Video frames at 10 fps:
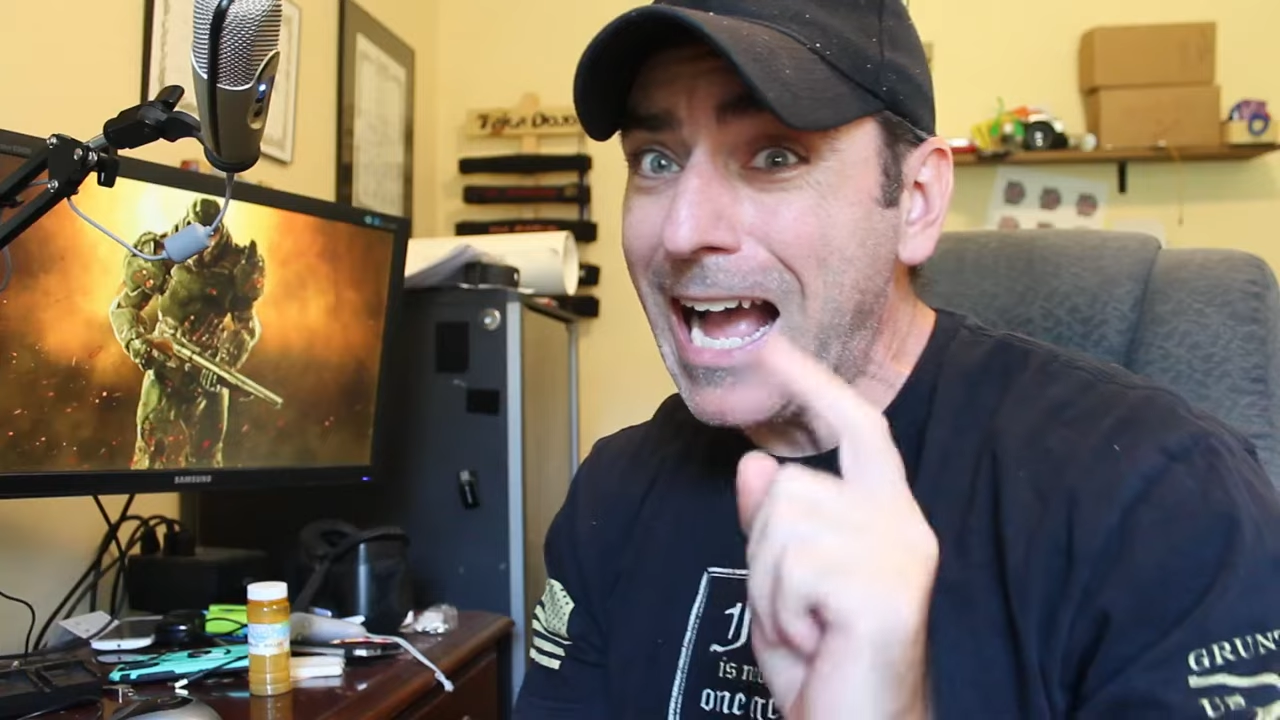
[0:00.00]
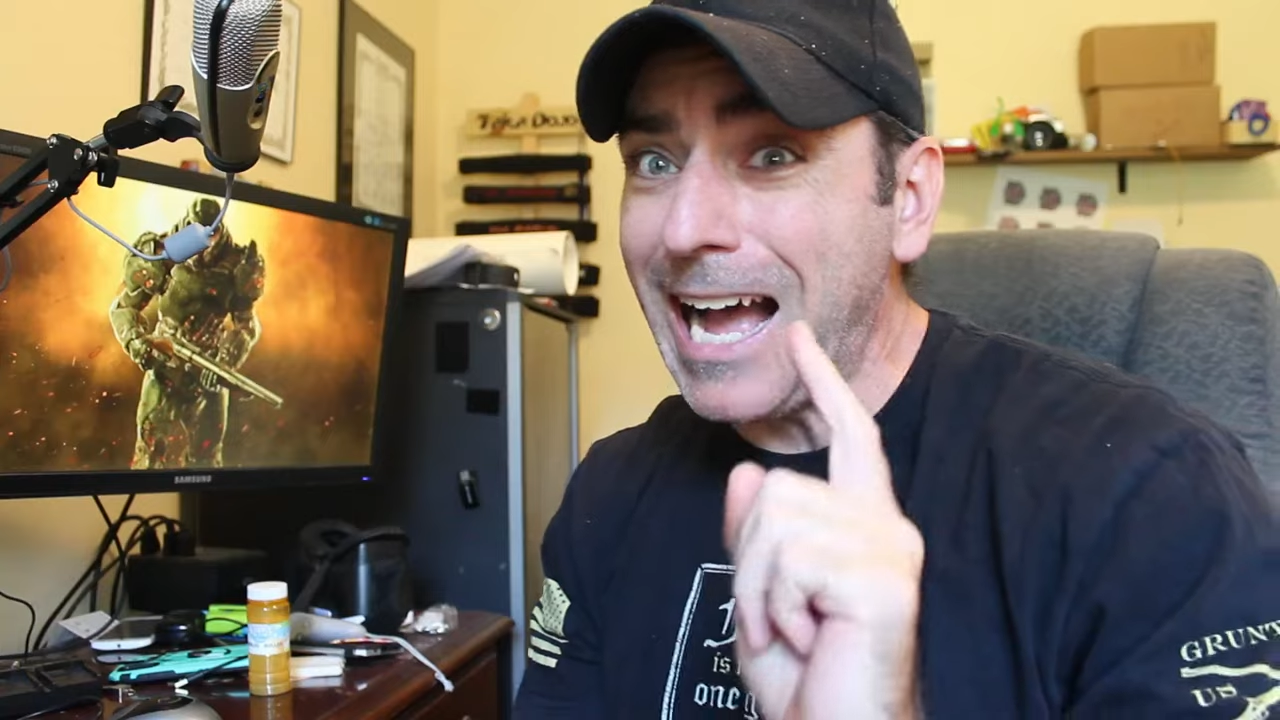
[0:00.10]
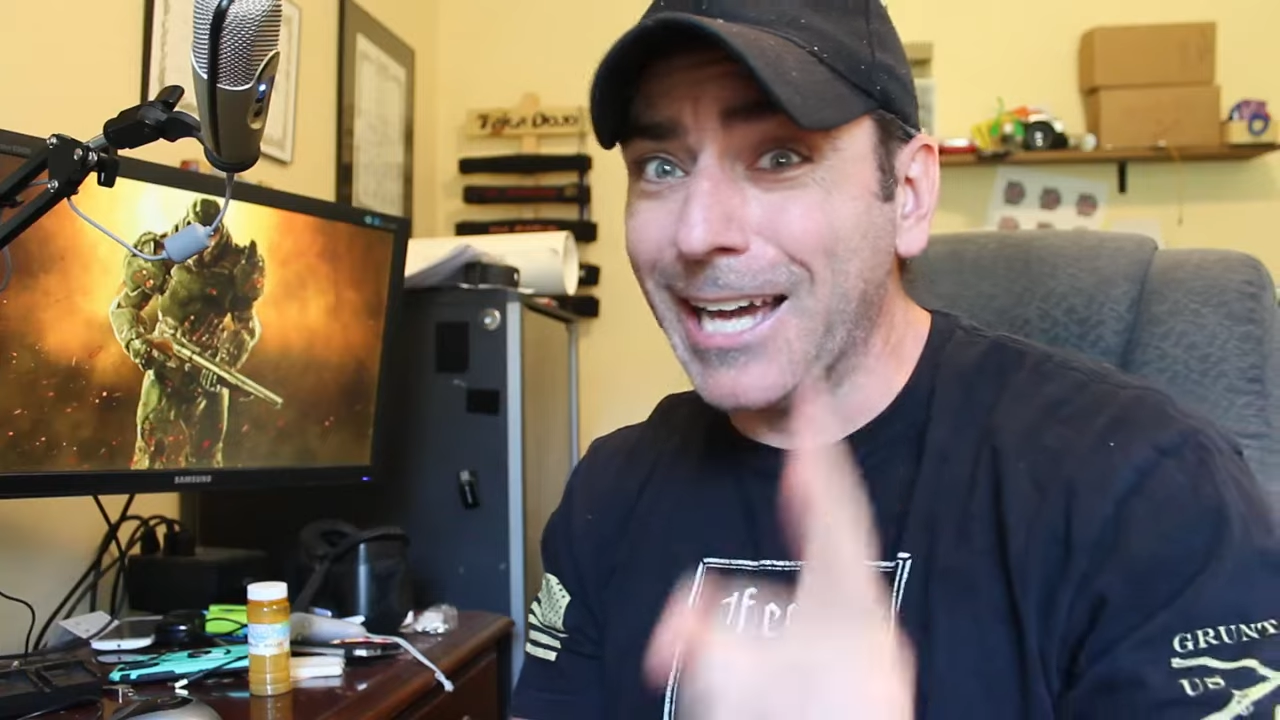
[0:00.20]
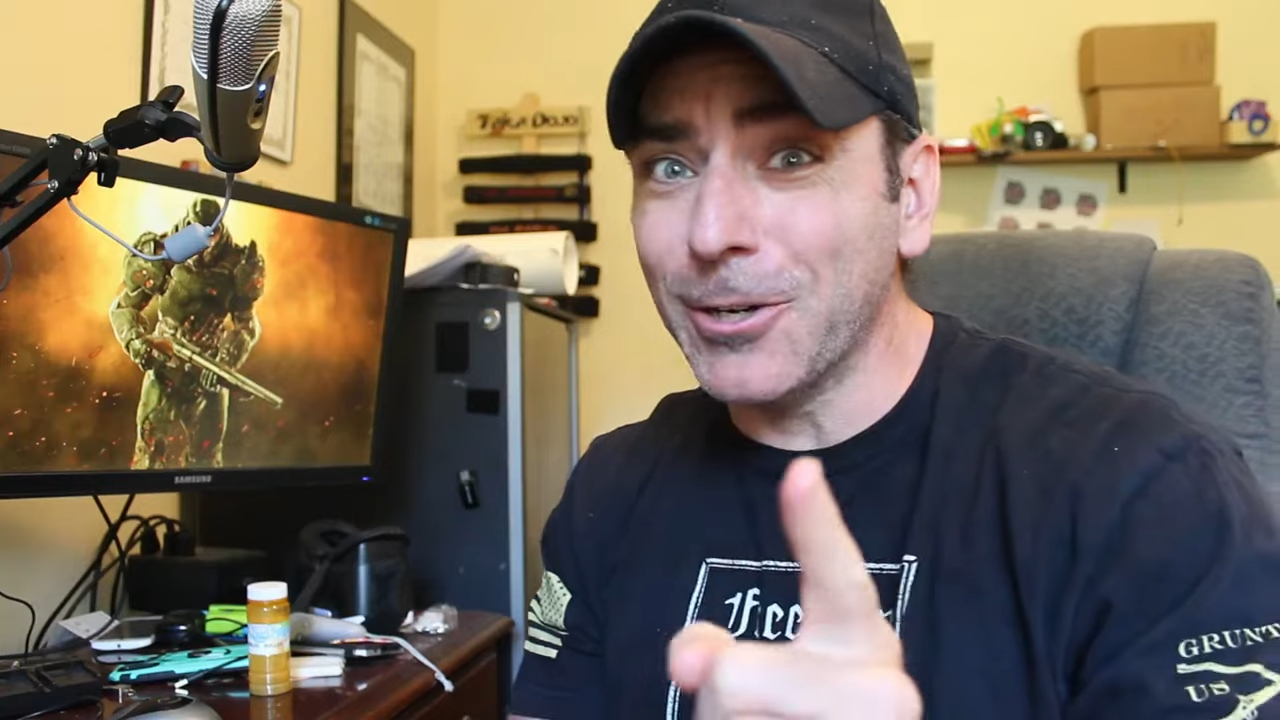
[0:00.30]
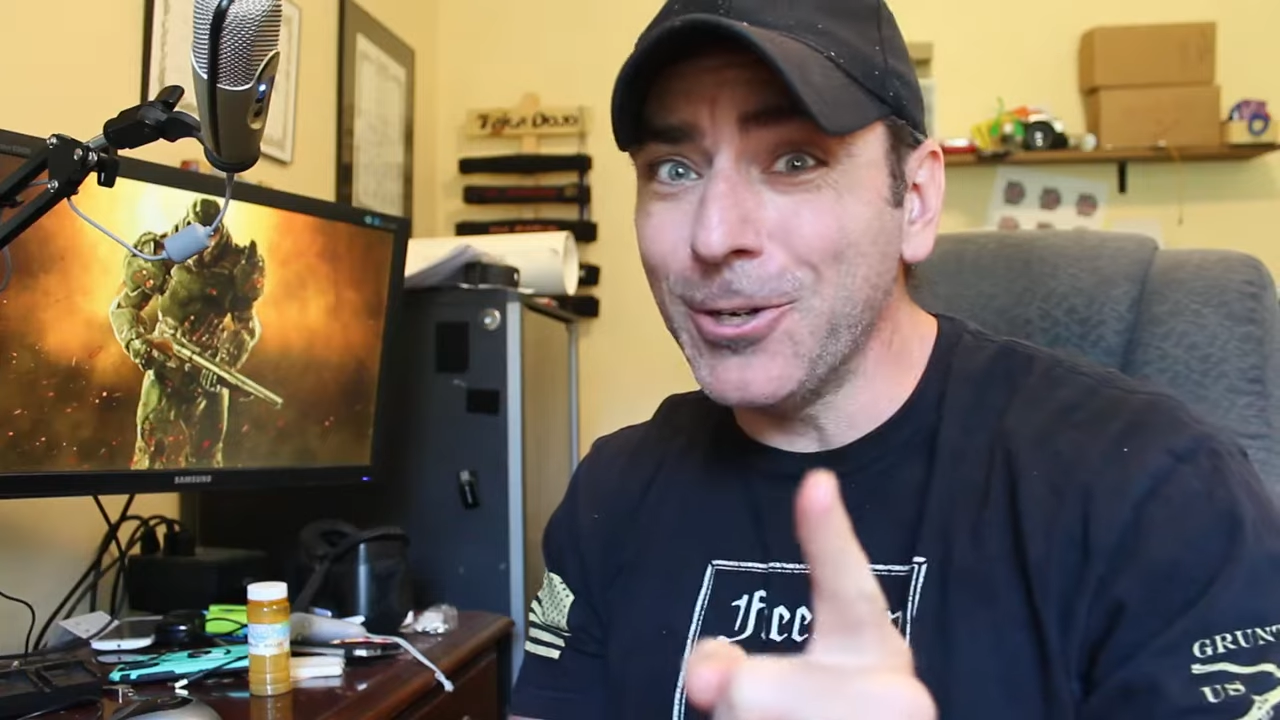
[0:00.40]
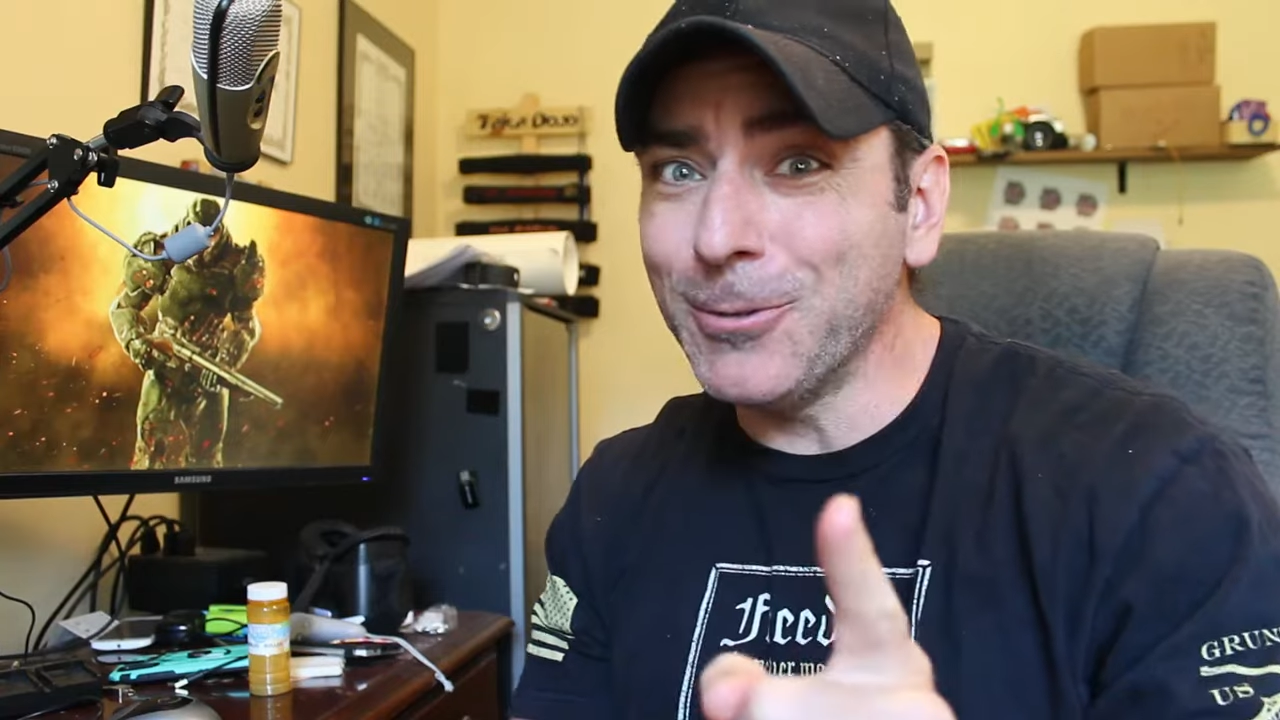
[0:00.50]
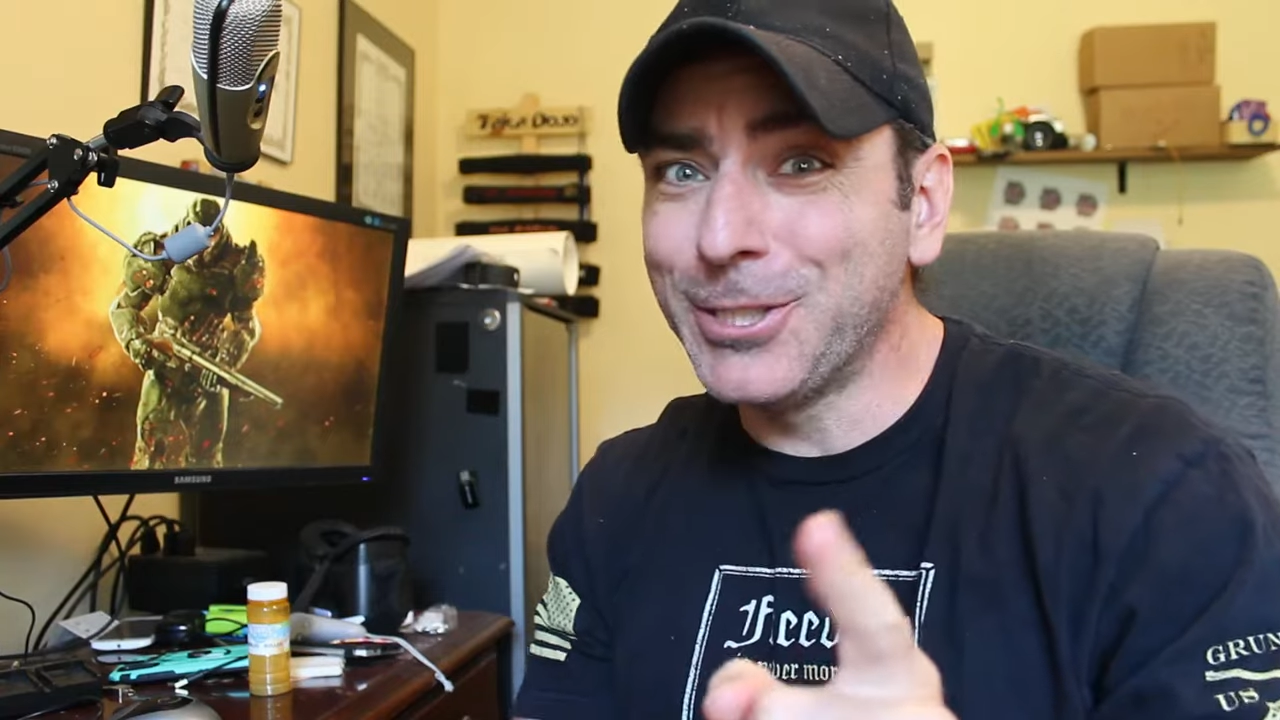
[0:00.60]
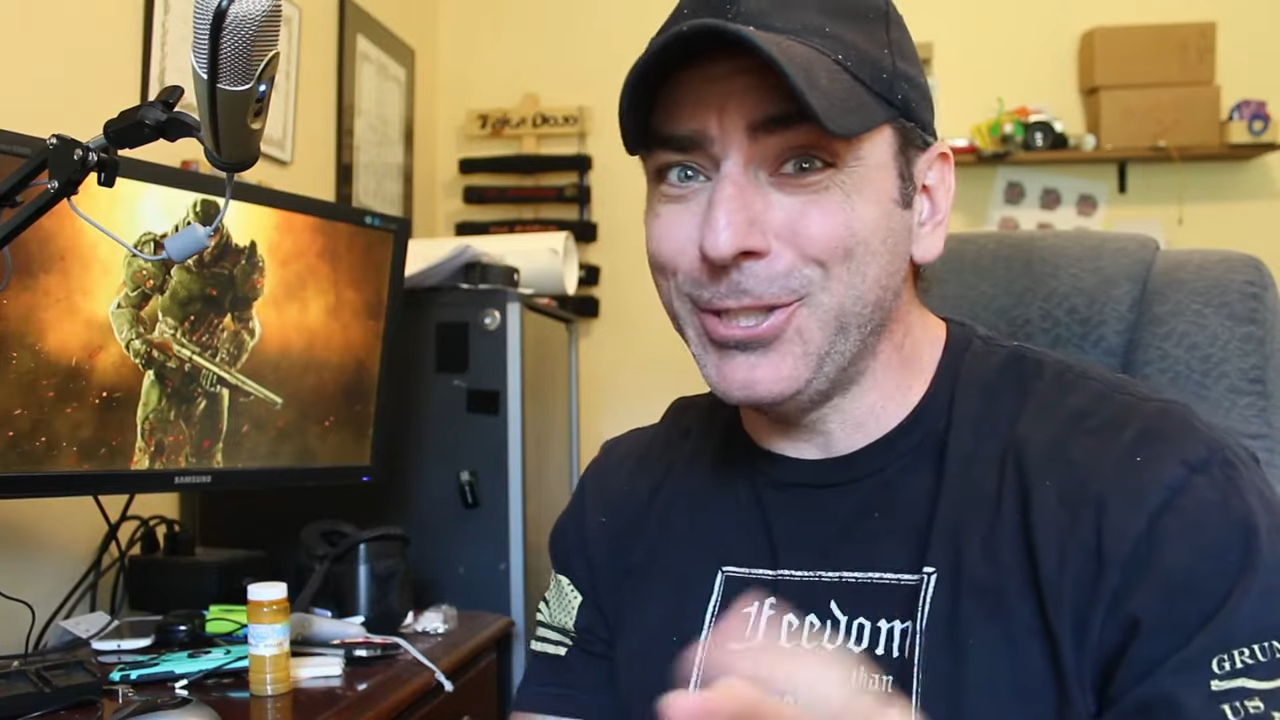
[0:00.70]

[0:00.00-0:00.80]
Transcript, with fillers: I don't know what